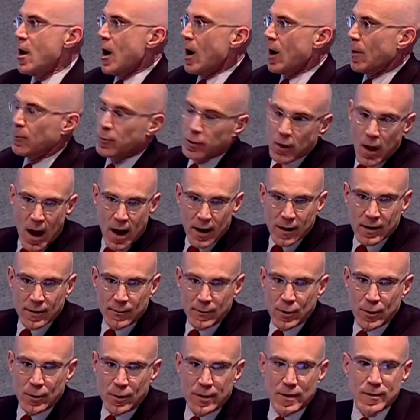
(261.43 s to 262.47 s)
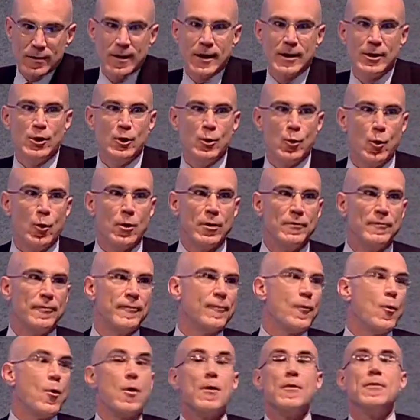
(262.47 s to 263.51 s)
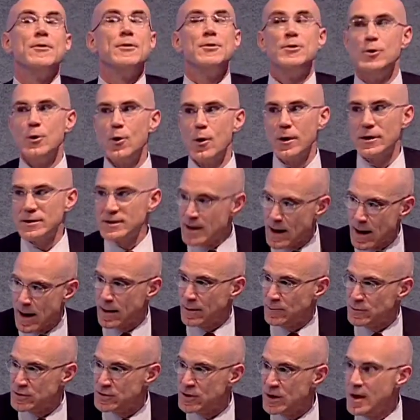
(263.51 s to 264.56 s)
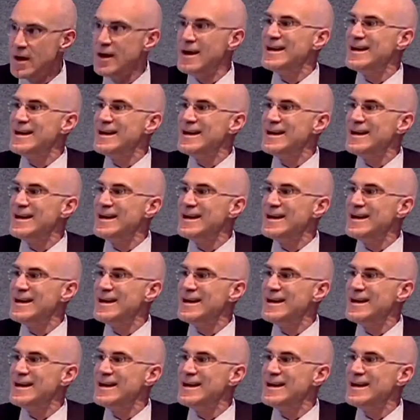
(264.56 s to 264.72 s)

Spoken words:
a blog community that you would for the New York Times.